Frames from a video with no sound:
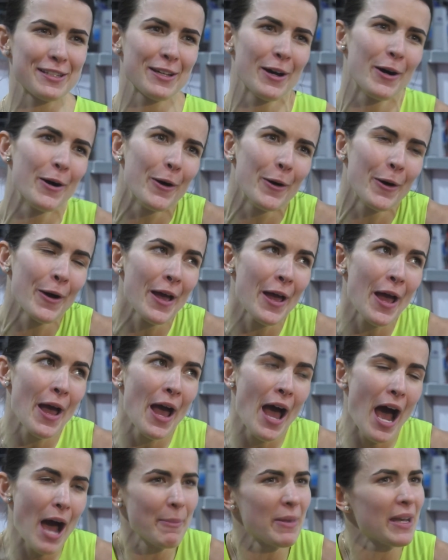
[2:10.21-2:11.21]
So,
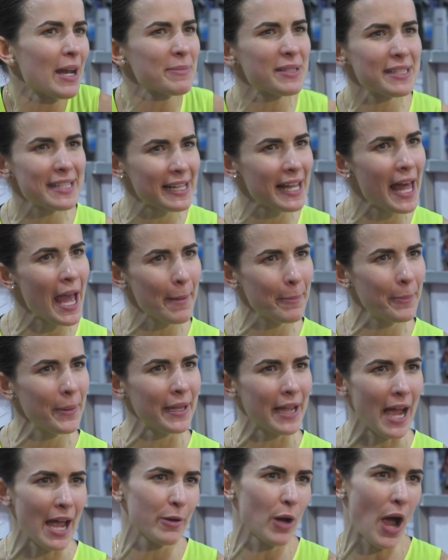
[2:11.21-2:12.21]
I mean, I'm still
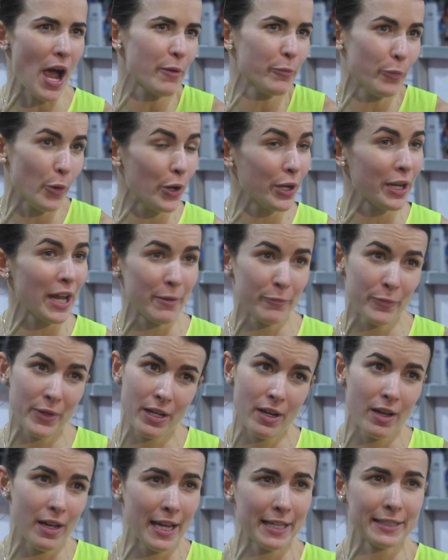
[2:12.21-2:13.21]
happy. I, I won and
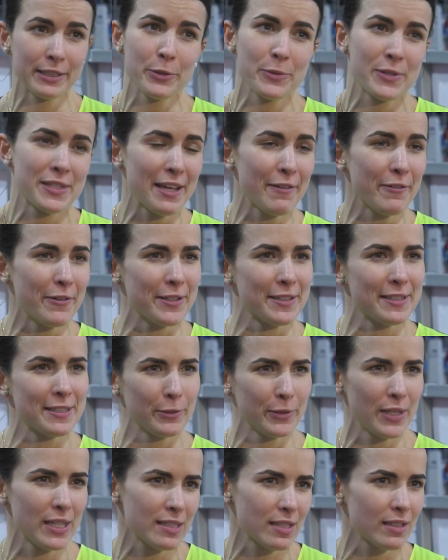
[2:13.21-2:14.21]
with the 807,
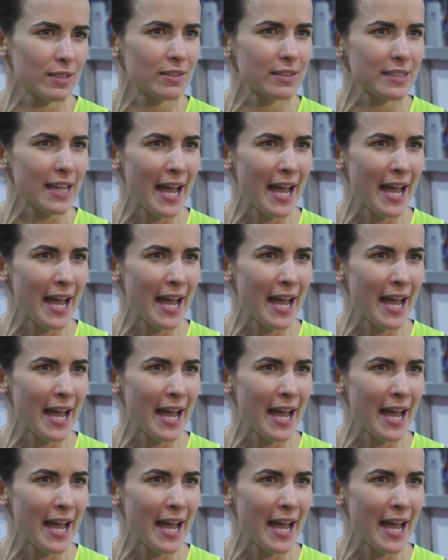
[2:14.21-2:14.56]
so that's a good